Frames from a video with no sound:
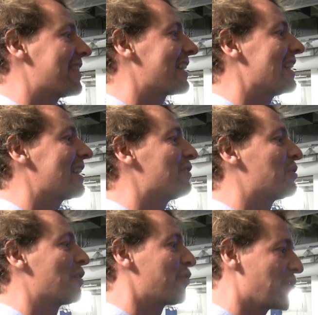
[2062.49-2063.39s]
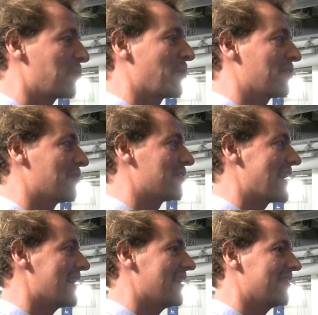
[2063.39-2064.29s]
think I'll give it to the first person with the
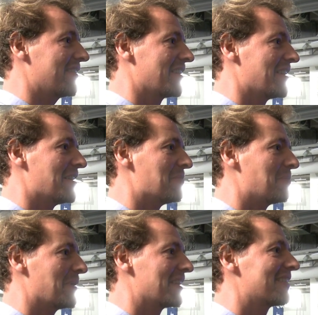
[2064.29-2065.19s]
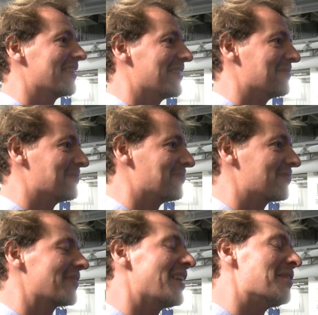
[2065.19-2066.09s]
80s, but, um,
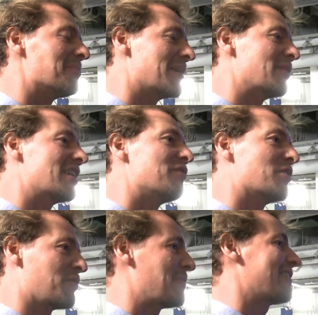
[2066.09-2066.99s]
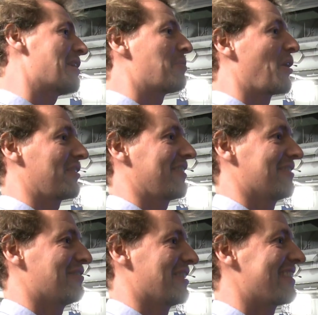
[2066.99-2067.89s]
but we give you a special applause
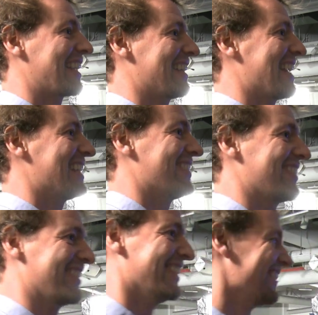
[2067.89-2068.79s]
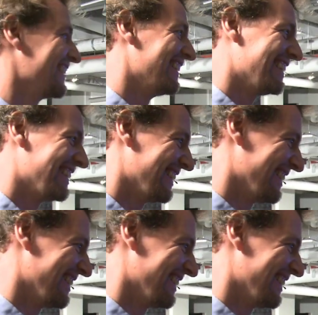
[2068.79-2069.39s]
for the second 80s. Yeah.